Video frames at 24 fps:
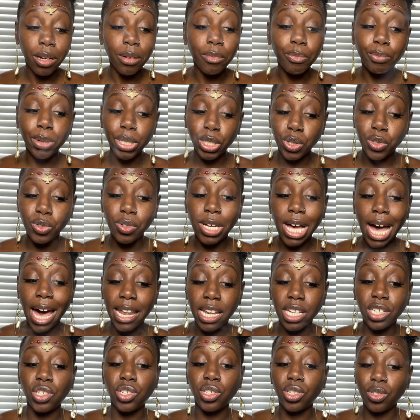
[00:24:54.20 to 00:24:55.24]
But you got
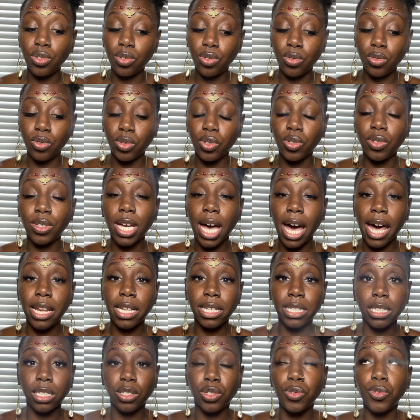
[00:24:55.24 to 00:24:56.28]
to choose. You got
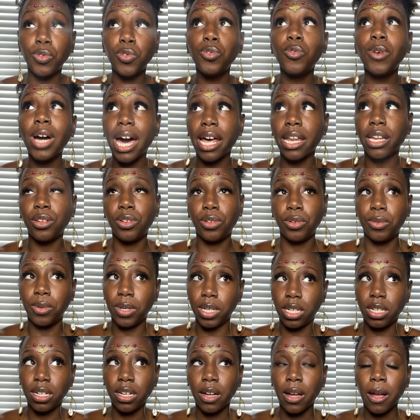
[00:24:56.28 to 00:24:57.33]
to do
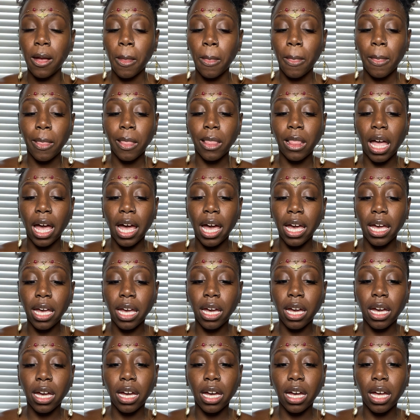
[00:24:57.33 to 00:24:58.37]
it.
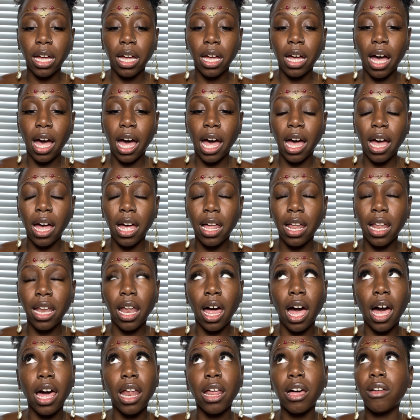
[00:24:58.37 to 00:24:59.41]
Like, I
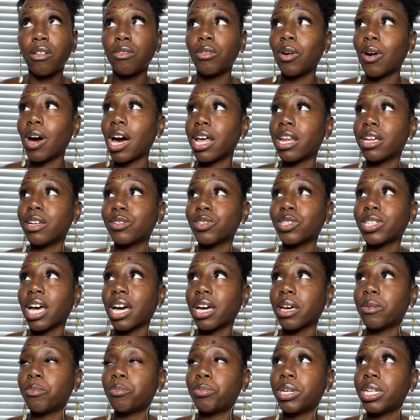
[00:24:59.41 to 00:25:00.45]
don't know how else I
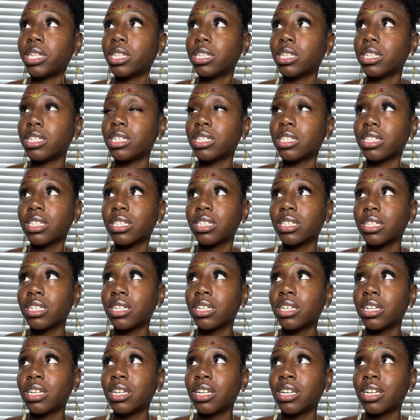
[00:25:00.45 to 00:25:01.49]
can put this.
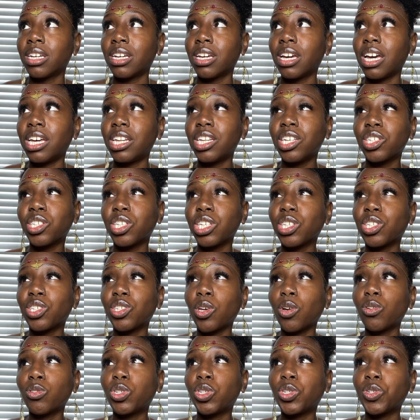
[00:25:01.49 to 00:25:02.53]
And it's
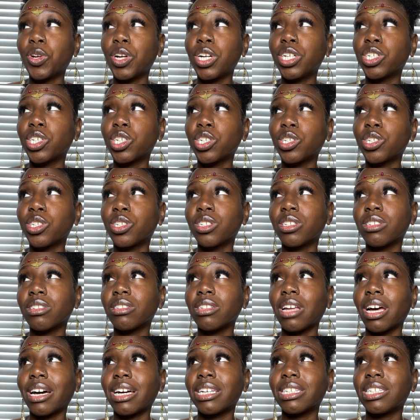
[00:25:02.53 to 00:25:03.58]
so strange because,
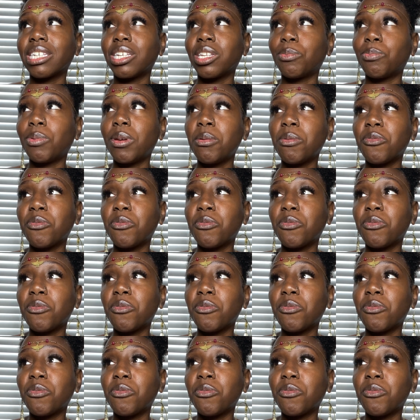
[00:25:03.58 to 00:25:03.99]
like I said, the people